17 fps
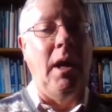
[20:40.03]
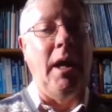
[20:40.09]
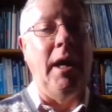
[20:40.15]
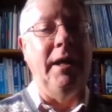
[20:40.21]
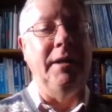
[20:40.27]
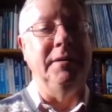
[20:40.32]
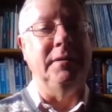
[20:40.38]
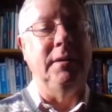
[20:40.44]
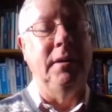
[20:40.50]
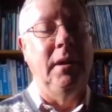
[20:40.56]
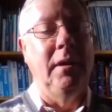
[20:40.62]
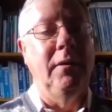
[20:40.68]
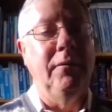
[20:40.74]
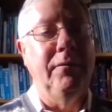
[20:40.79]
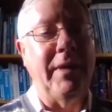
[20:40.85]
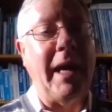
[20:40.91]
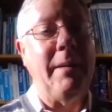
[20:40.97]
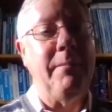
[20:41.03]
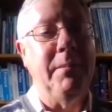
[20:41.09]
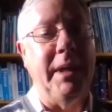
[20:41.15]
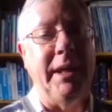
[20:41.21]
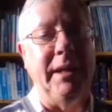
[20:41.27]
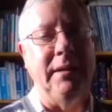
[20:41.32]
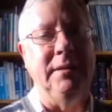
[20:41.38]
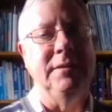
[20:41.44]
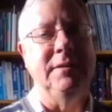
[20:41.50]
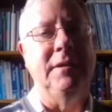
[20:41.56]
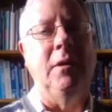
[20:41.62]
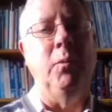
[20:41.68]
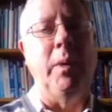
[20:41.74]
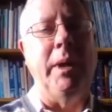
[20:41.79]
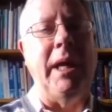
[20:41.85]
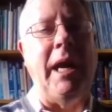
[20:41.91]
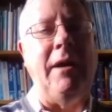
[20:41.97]
And that means
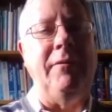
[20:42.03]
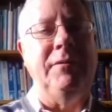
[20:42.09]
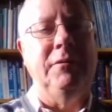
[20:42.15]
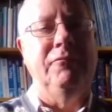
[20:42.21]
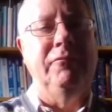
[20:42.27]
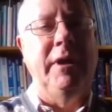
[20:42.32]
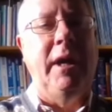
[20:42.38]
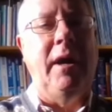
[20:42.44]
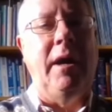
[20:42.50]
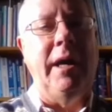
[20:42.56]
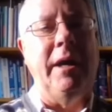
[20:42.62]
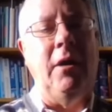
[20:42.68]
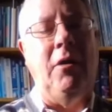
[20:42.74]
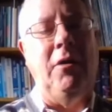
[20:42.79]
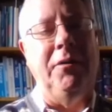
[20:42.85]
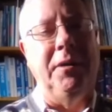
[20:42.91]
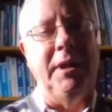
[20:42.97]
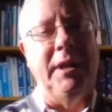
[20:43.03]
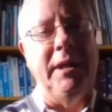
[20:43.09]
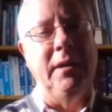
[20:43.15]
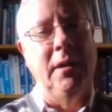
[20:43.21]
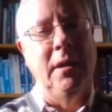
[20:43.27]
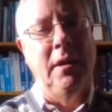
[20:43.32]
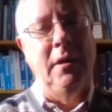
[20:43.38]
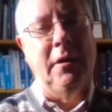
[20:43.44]
that we have to rely on the